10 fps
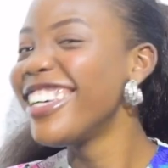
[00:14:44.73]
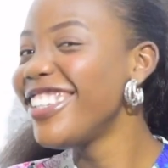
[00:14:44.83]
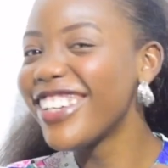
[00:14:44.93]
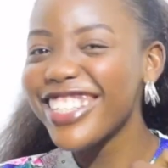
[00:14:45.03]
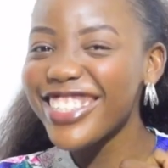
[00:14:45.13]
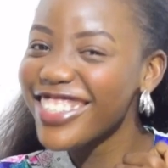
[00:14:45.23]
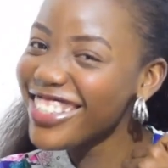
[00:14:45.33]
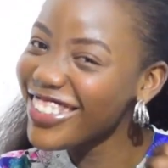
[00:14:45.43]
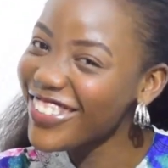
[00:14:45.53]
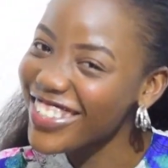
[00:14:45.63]
you're
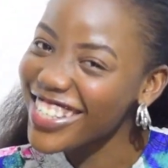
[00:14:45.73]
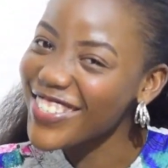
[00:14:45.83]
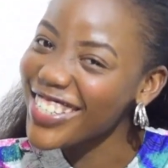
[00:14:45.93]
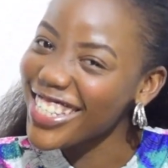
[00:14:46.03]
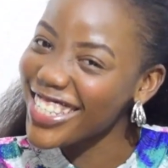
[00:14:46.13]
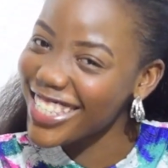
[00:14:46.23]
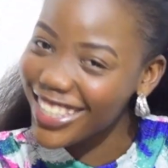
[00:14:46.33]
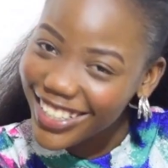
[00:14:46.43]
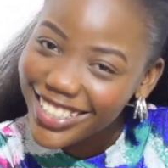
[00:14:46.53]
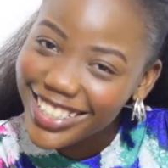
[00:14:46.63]
studying the course I wanted to
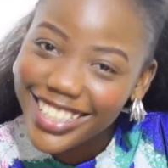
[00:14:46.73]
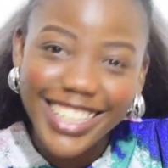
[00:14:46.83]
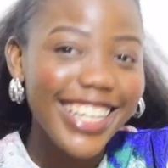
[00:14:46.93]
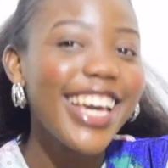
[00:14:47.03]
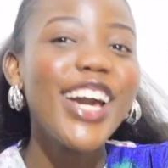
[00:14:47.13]
study.